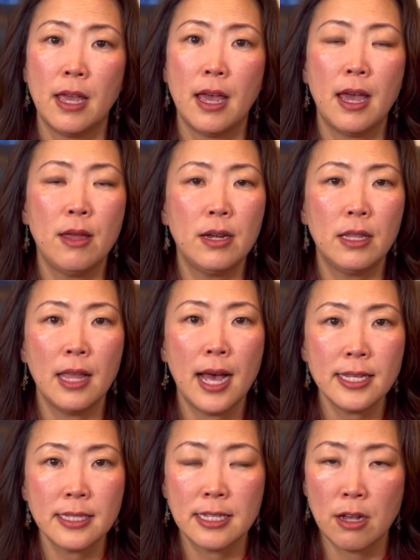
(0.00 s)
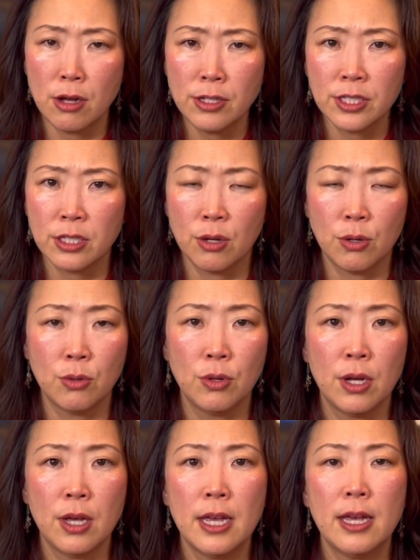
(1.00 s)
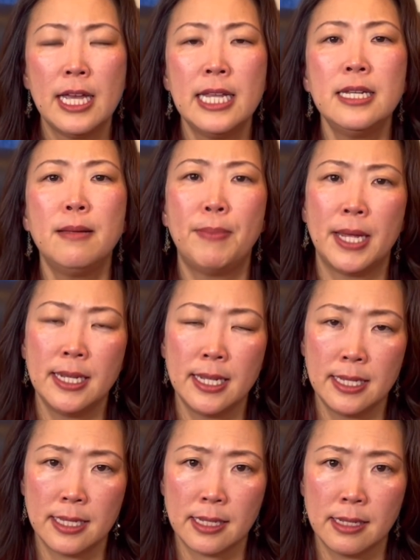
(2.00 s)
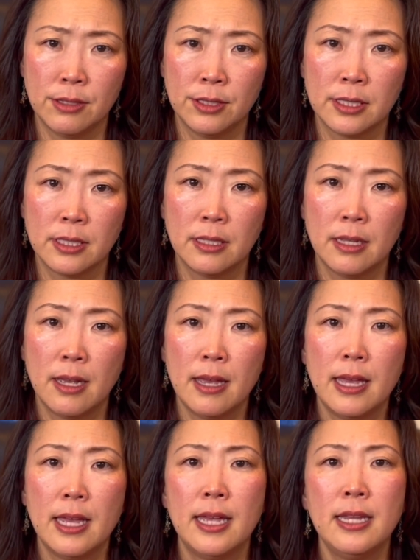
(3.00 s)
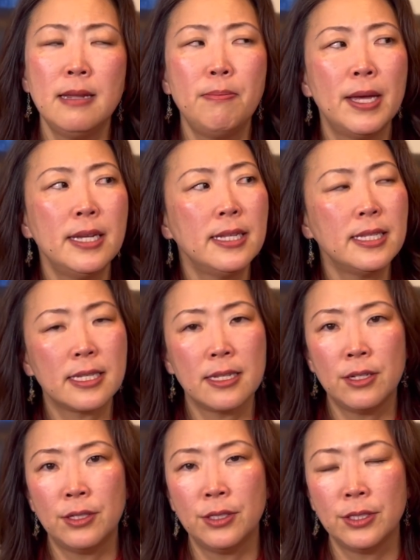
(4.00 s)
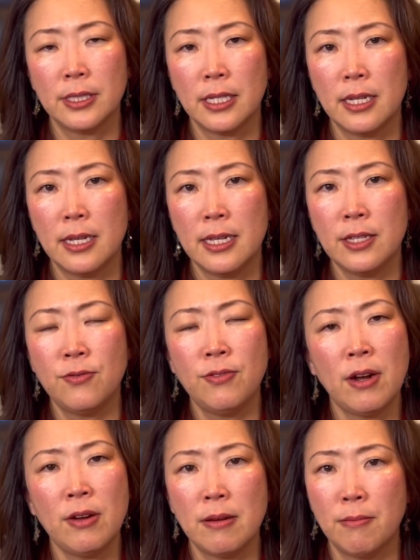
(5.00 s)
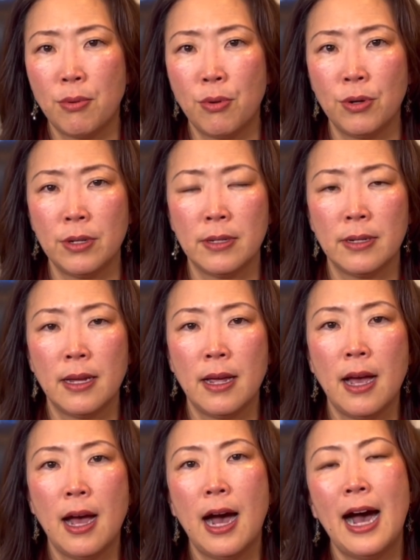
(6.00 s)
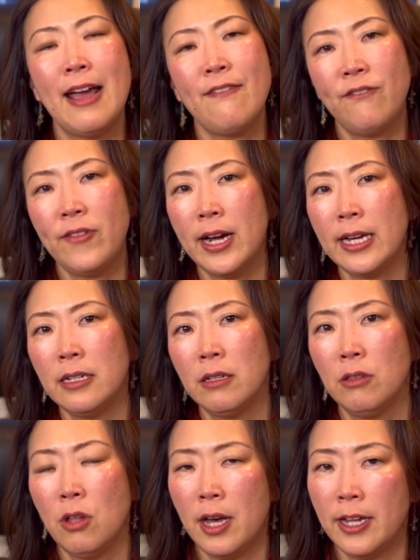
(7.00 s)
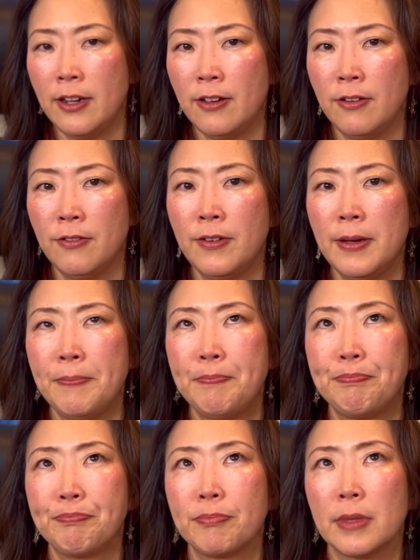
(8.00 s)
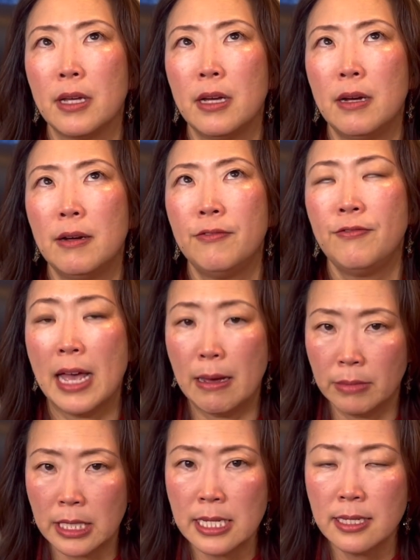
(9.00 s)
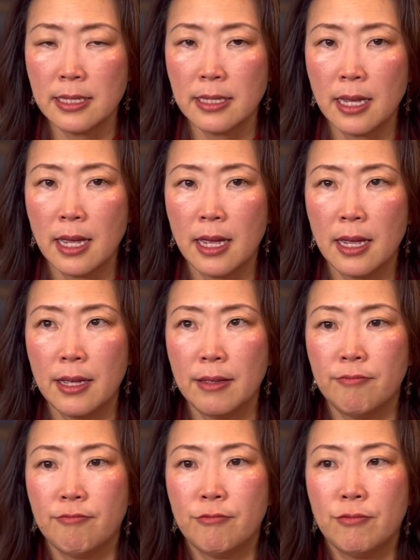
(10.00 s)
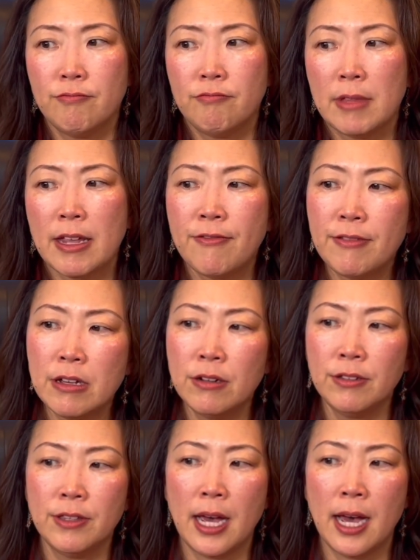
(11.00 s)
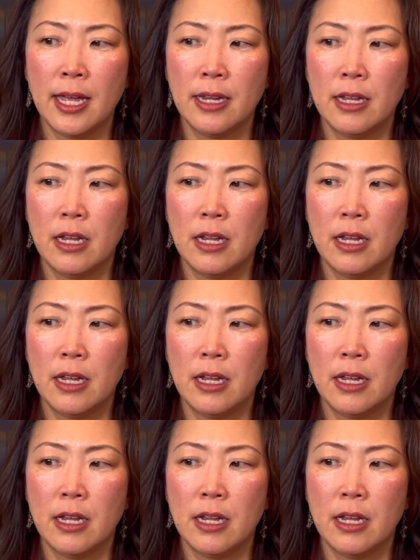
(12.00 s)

And lastly, also, independent skills. Independent skills is very important. I find a lot of families, they feel that